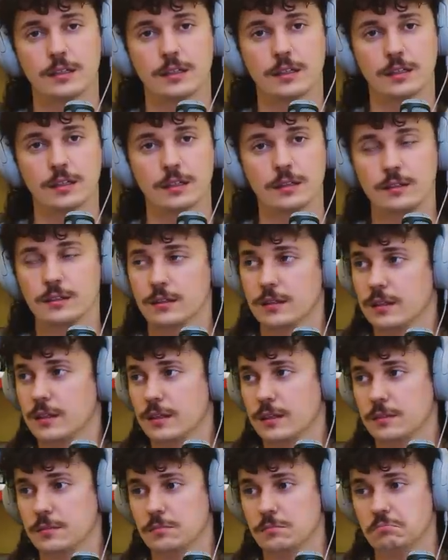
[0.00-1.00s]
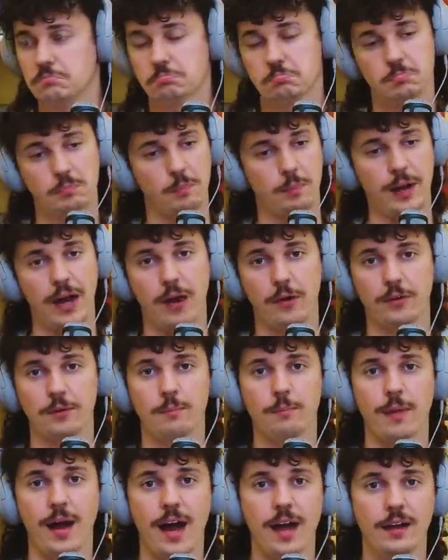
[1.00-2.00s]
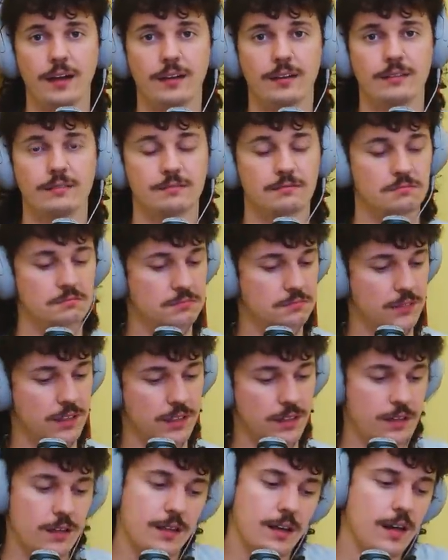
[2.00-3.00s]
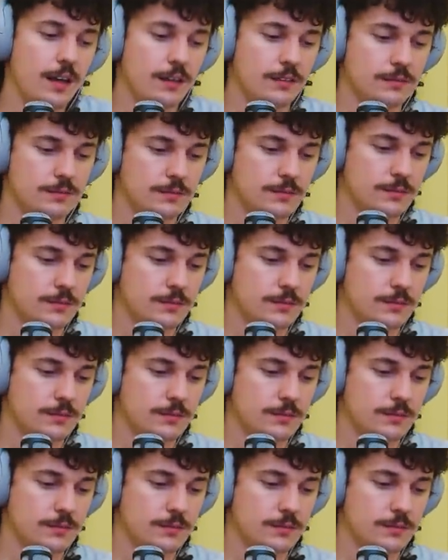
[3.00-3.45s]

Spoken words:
you know, pound them back. There you go.